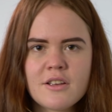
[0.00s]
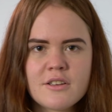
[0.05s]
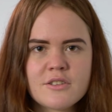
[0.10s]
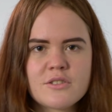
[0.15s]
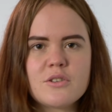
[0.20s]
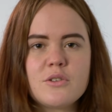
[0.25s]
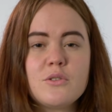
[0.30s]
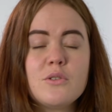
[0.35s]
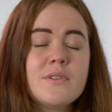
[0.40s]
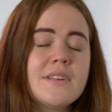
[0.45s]

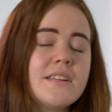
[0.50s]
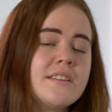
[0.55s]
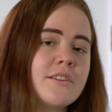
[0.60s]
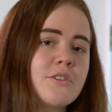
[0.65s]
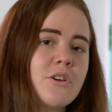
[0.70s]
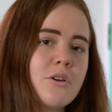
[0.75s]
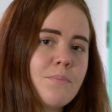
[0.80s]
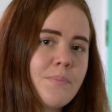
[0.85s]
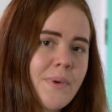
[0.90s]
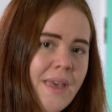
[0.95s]
So you need to
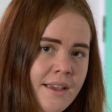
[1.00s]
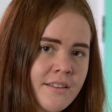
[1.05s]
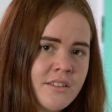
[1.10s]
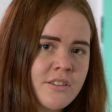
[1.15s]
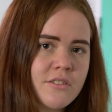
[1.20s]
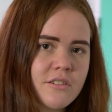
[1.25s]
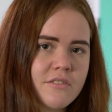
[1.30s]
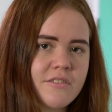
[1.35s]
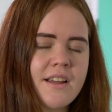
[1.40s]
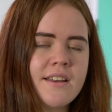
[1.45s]
go back to
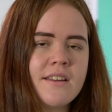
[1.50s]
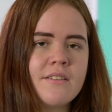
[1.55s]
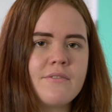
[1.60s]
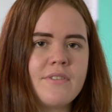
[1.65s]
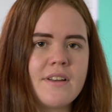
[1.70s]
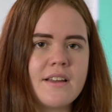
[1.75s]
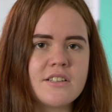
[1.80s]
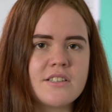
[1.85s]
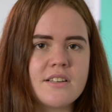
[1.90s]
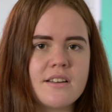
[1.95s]
your gradient
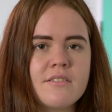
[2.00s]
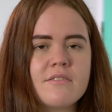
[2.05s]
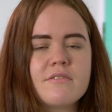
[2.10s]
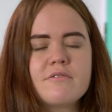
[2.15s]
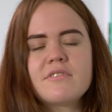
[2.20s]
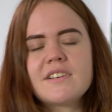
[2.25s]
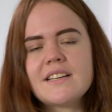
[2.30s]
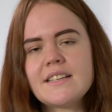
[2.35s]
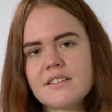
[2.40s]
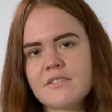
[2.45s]
function,
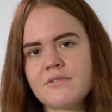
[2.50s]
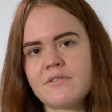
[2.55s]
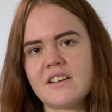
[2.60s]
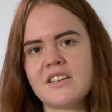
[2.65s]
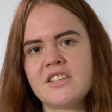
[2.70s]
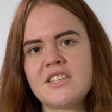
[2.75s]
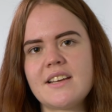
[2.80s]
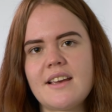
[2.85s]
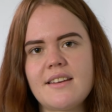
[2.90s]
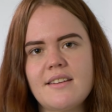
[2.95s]

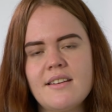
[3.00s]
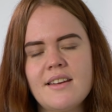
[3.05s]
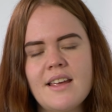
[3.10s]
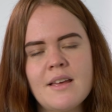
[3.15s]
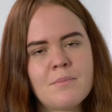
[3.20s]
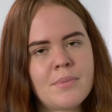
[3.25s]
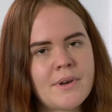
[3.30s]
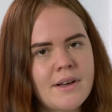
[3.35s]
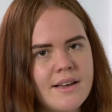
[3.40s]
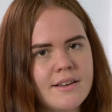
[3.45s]
redifferentiate it,
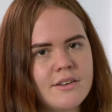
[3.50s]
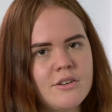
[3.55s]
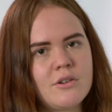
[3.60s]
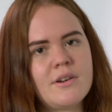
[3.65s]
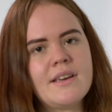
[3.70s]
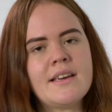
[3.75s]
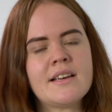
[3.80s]
and plug your